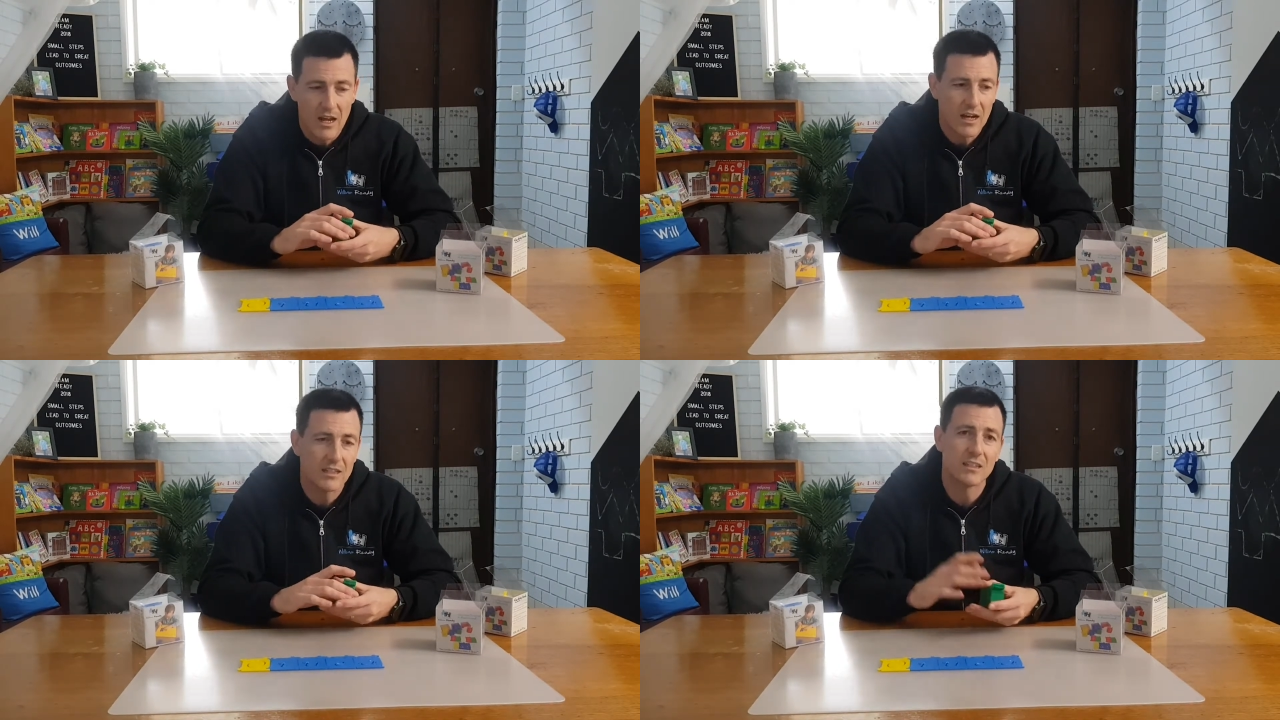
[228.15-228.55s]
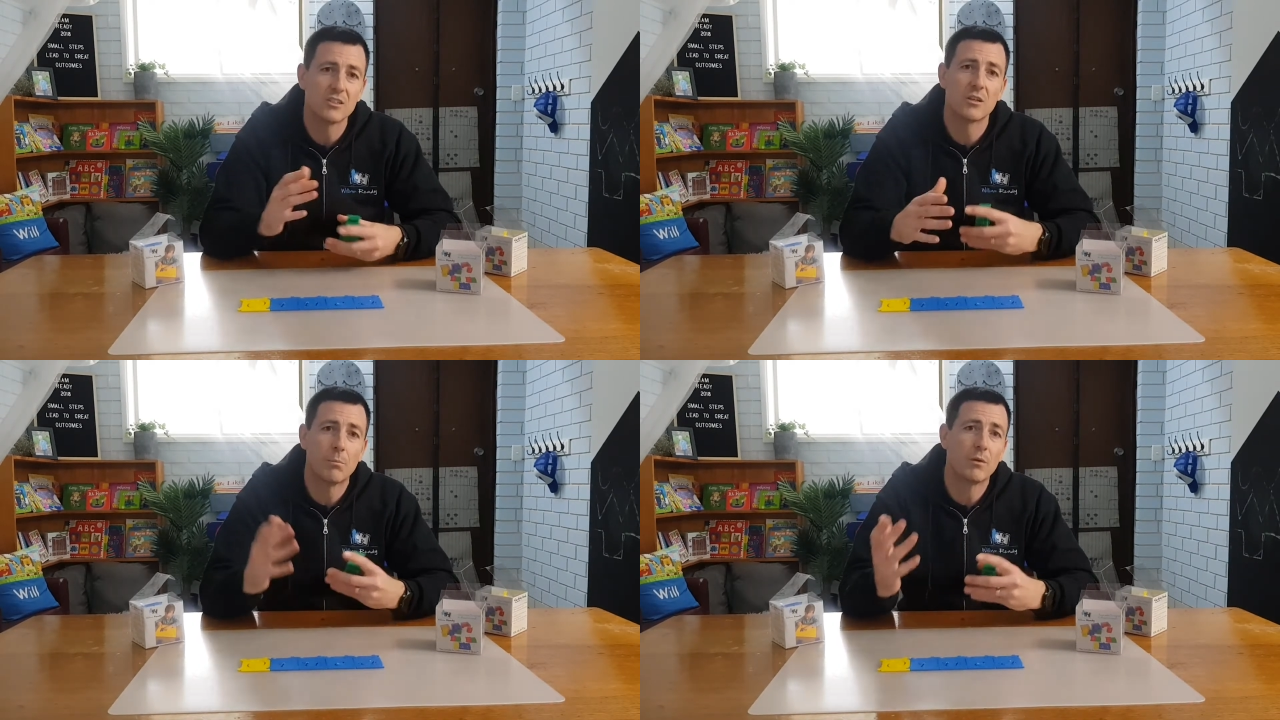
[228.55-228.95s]
And then as
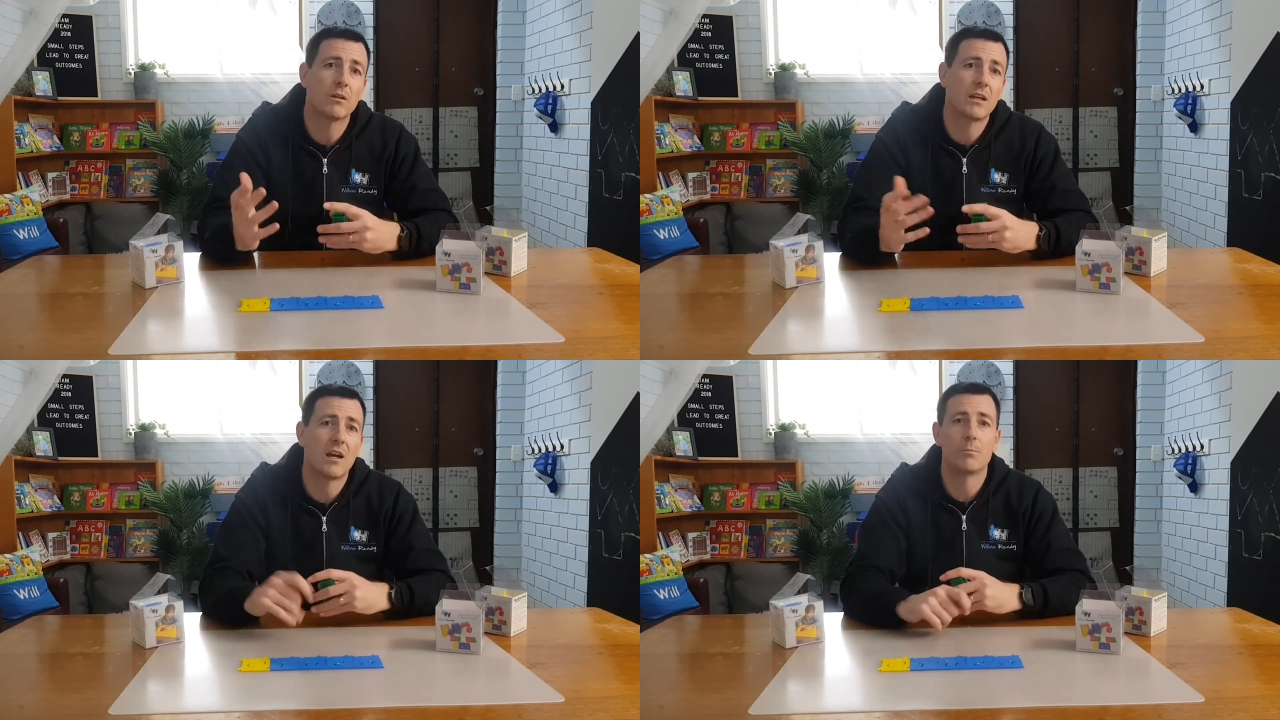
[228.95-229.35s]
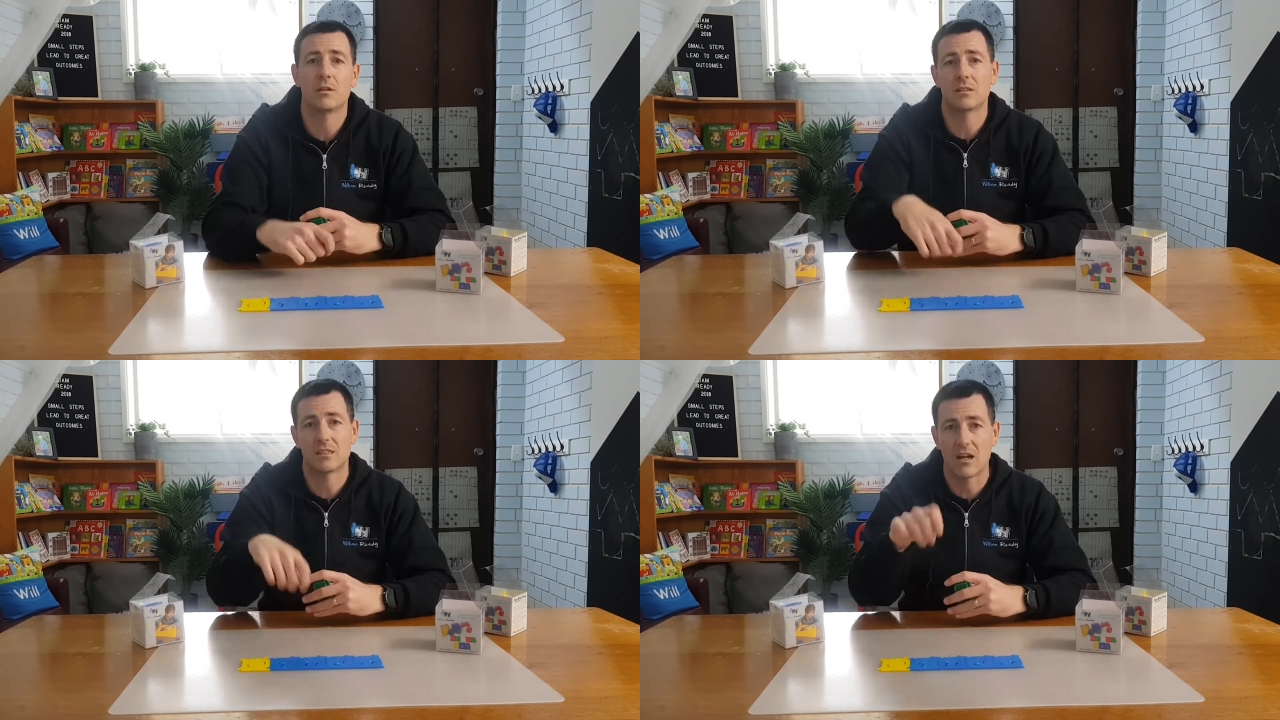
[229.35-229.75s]
you're building up, you
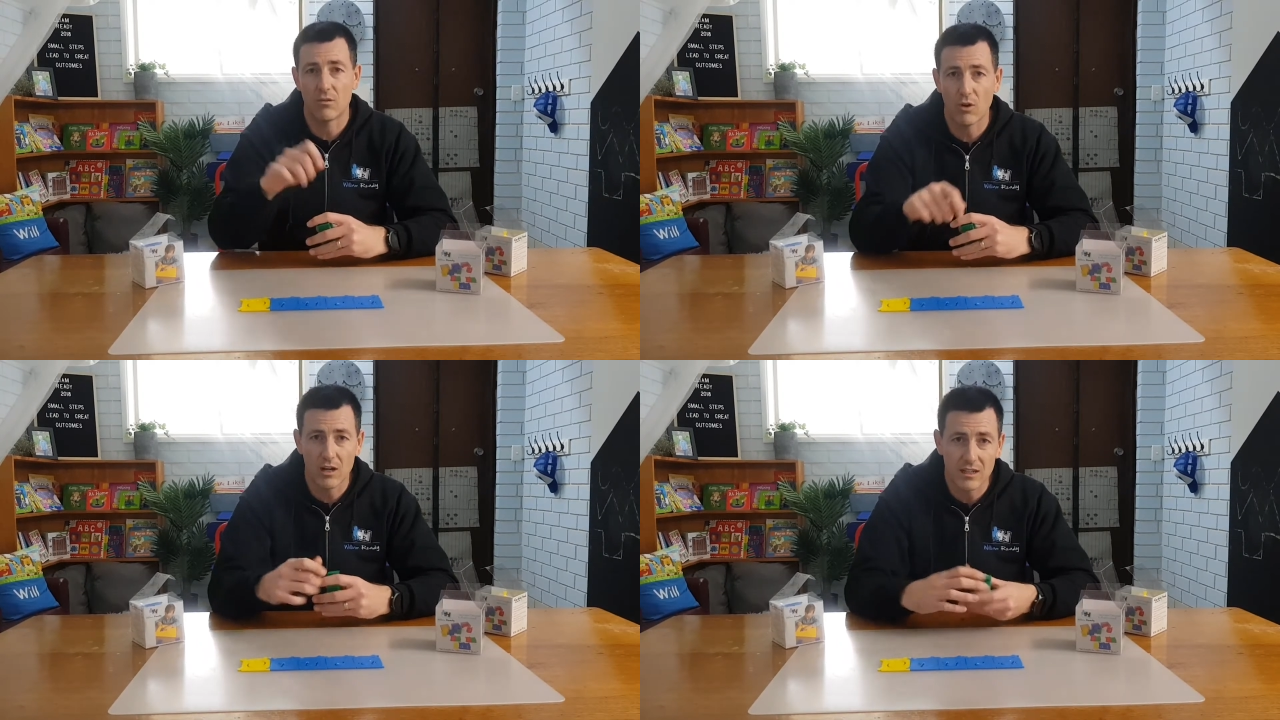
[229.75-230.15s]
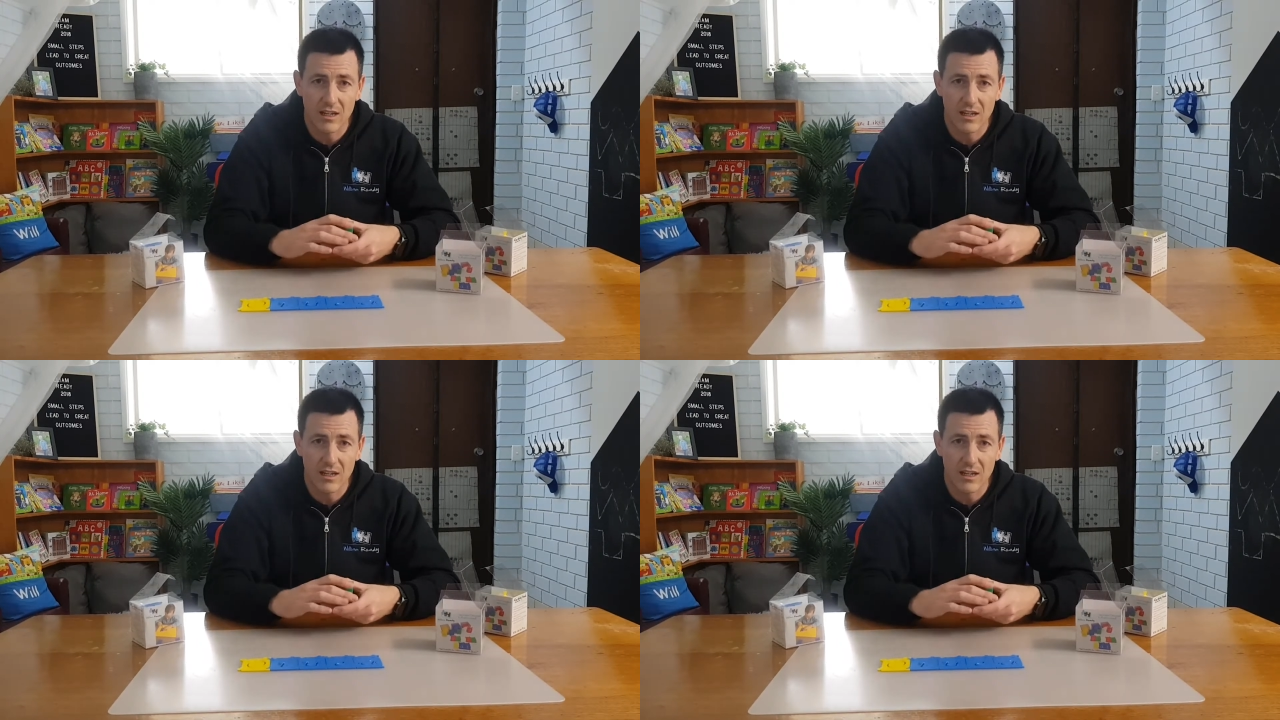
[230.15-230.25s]
can start writing